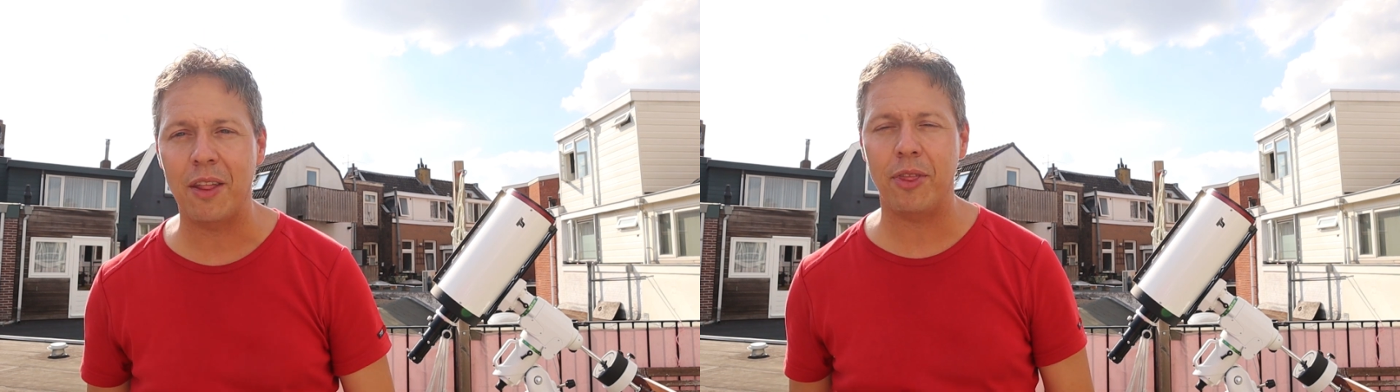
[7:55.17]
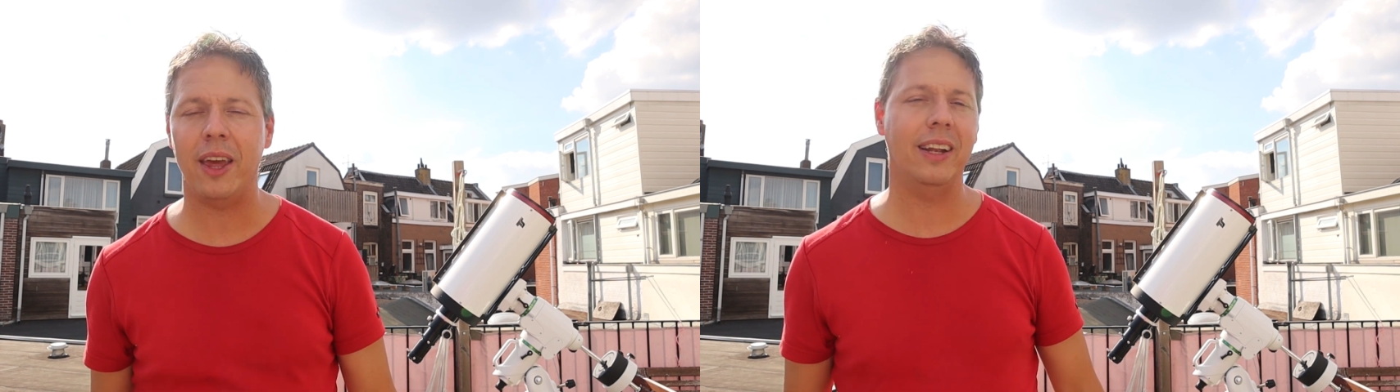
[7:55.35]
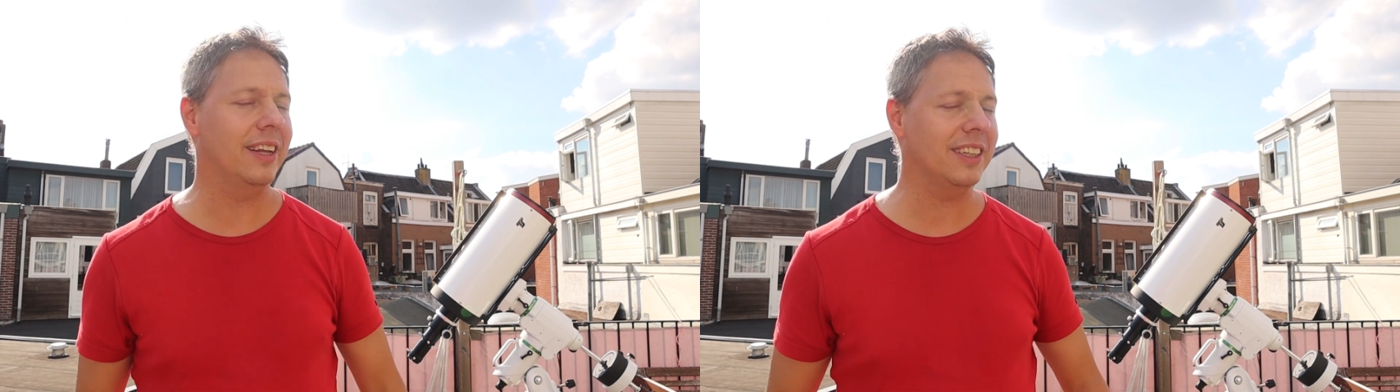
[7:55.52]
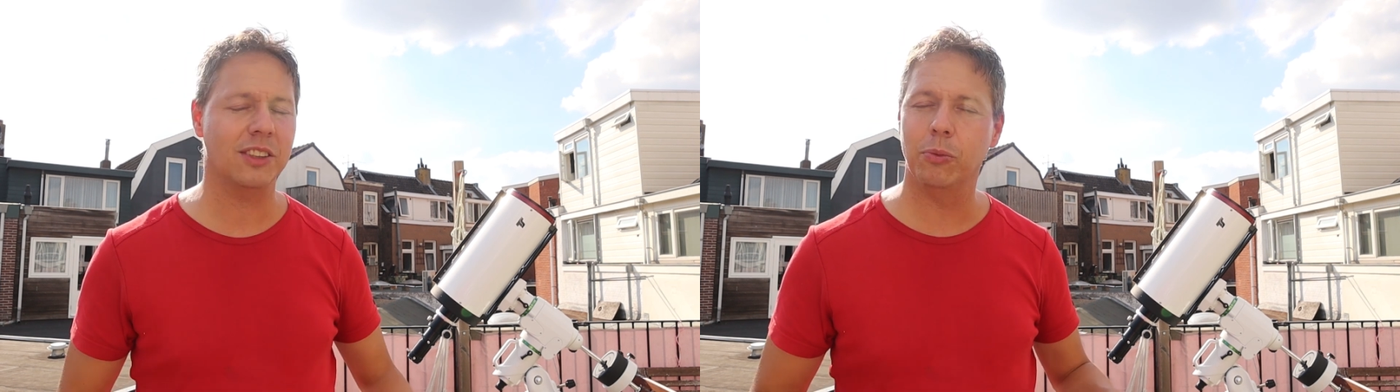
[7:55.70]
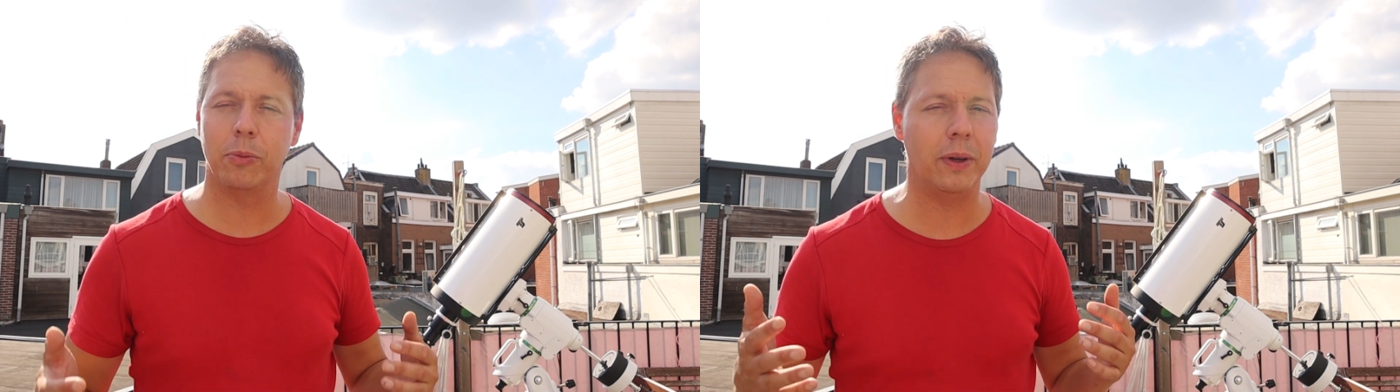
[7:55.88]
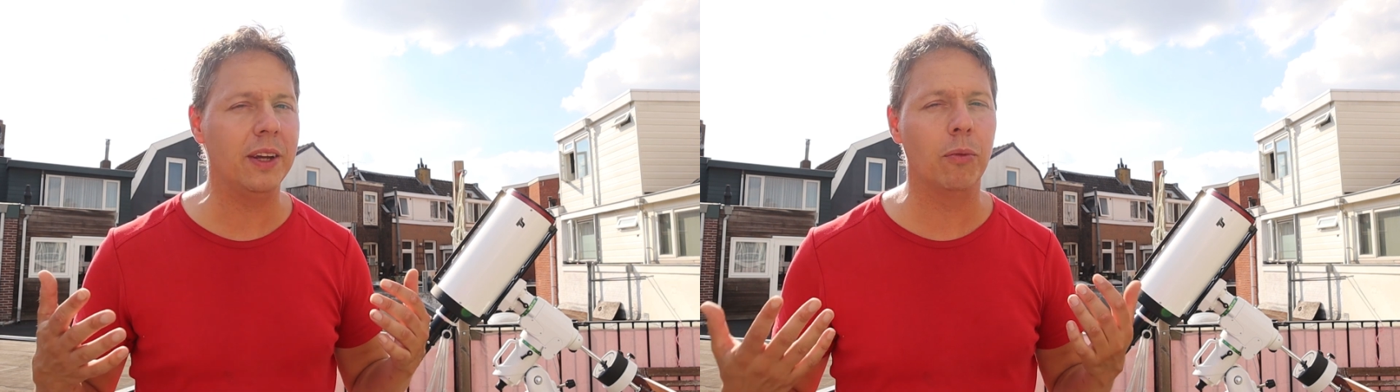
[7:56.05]
I think this
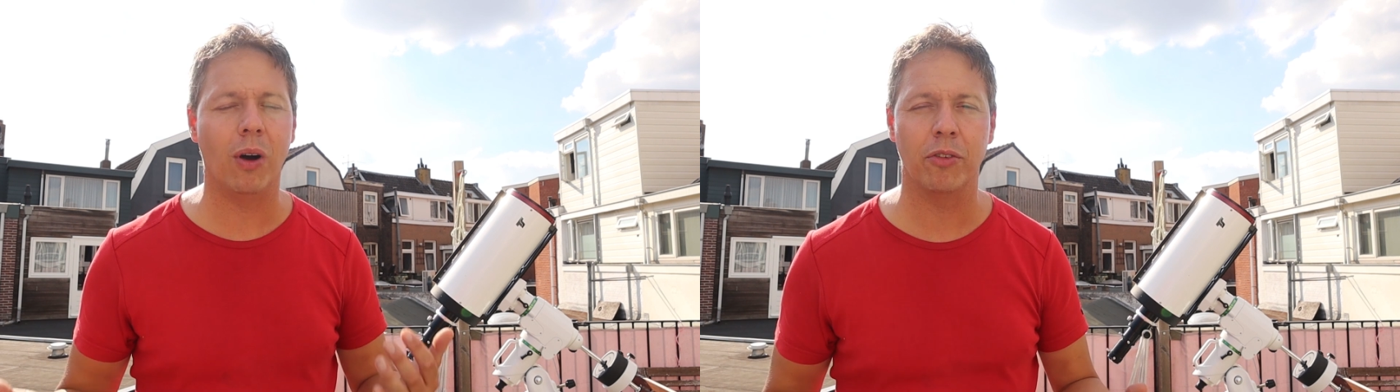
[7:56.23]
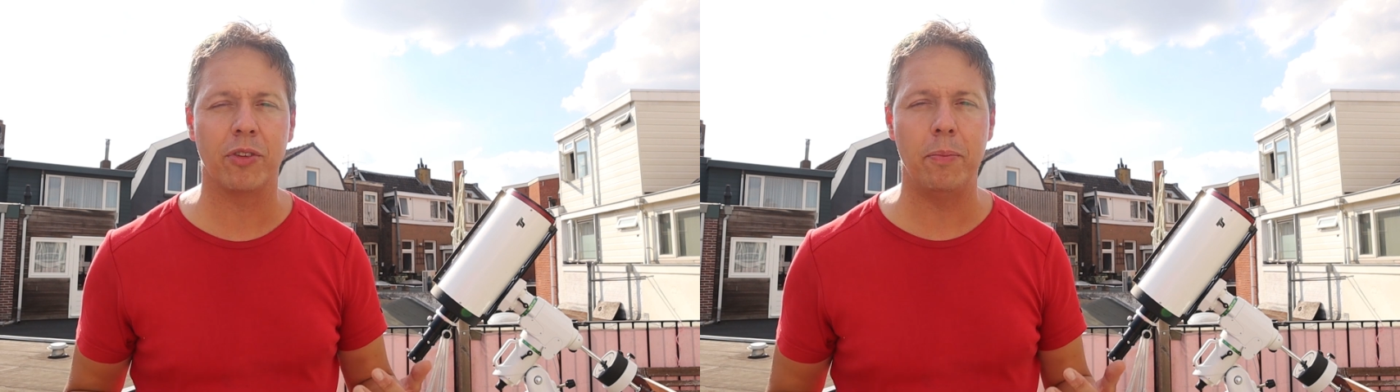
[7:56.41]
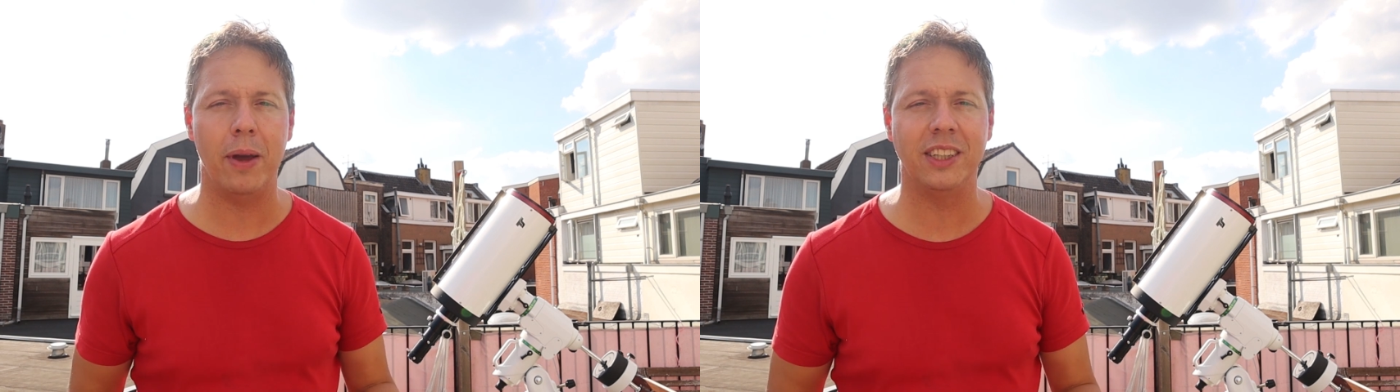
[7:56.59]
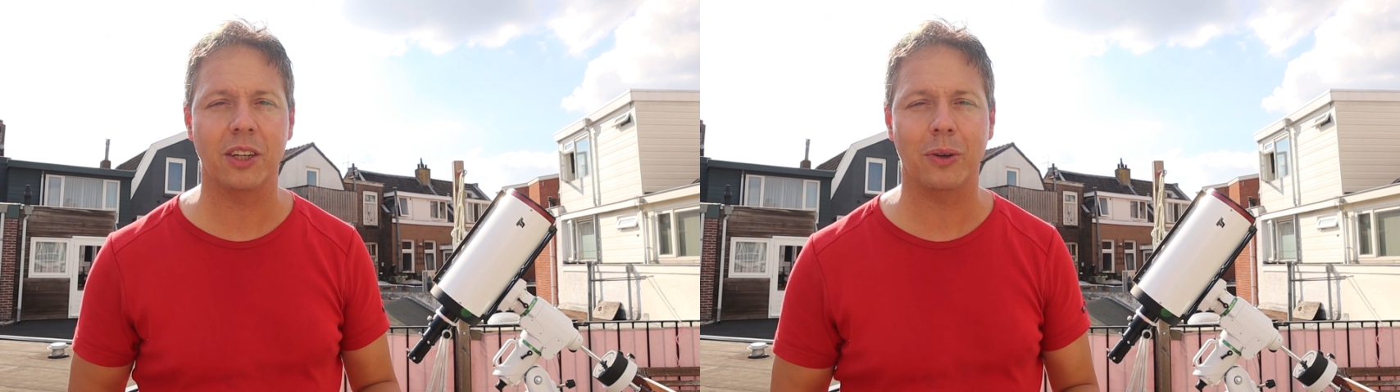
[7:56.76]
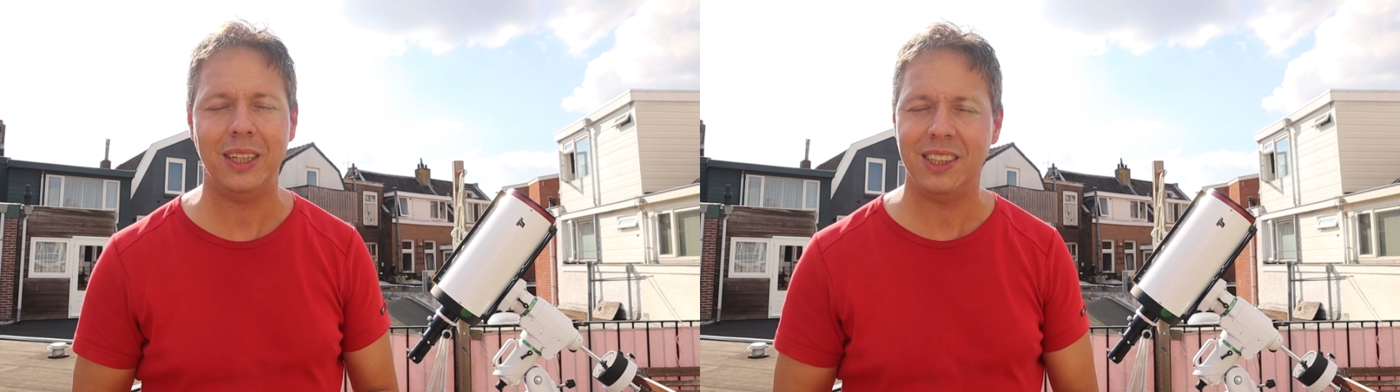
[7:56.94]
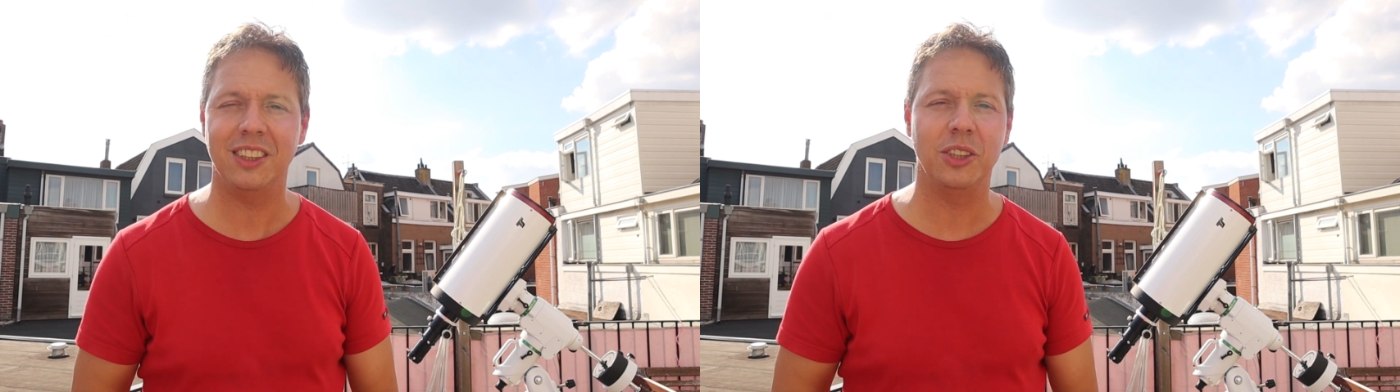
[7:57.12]
would be one of the major
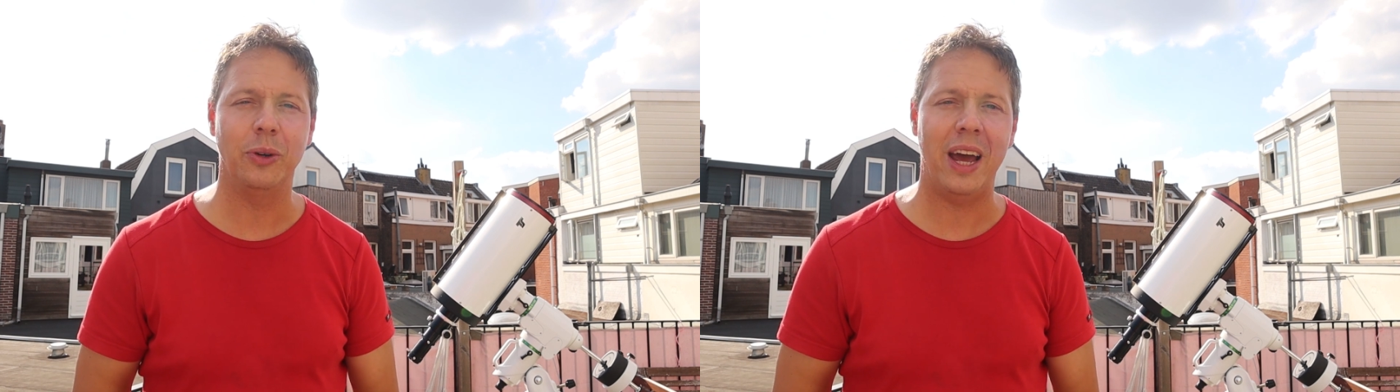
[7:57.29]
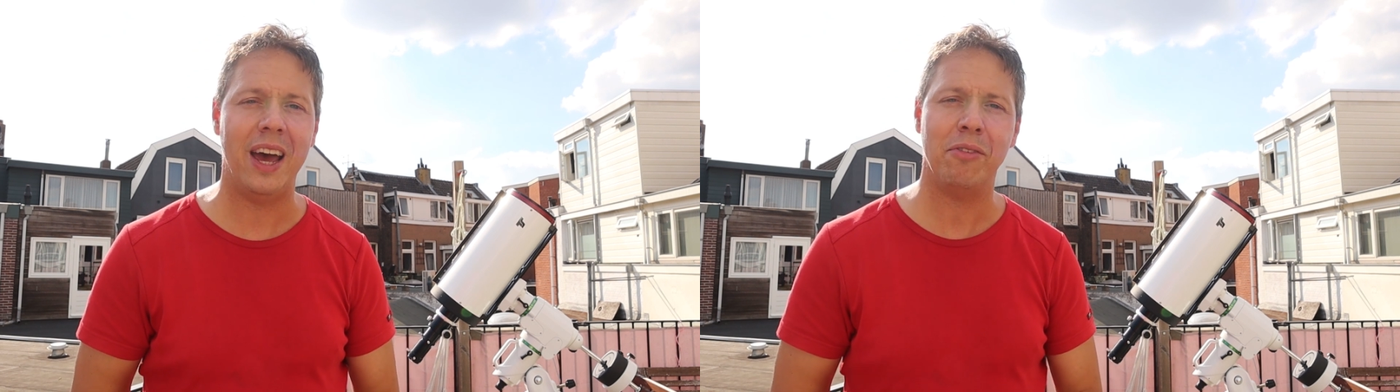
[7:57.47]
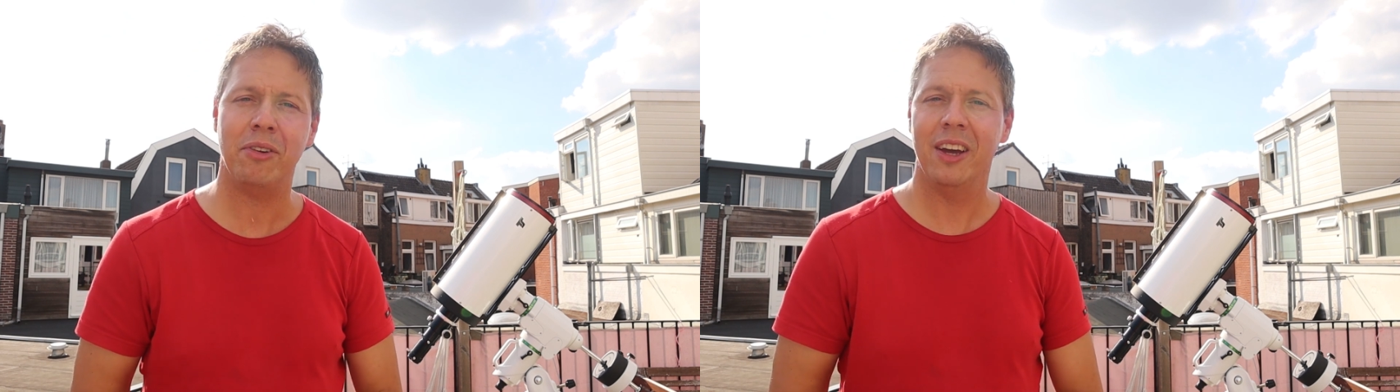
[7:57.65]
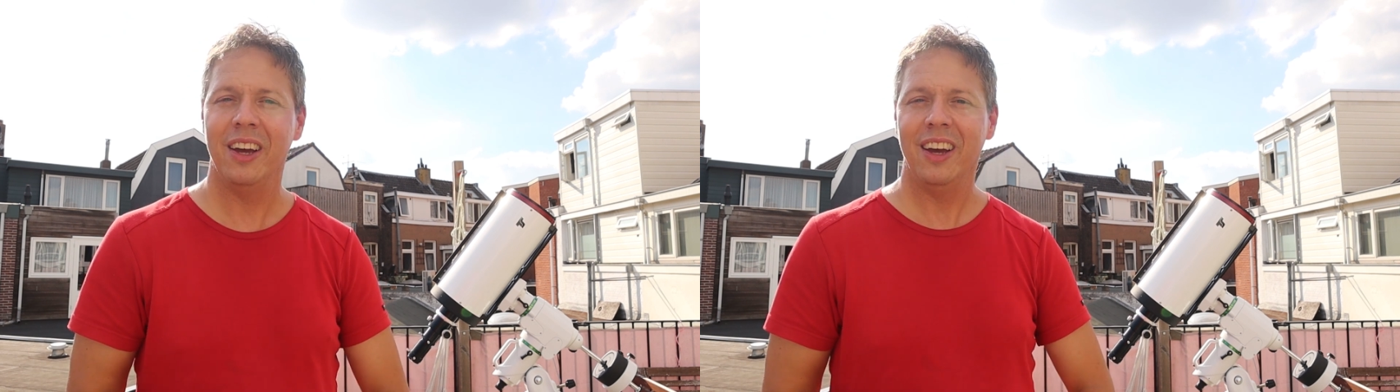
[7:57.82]
questions you have,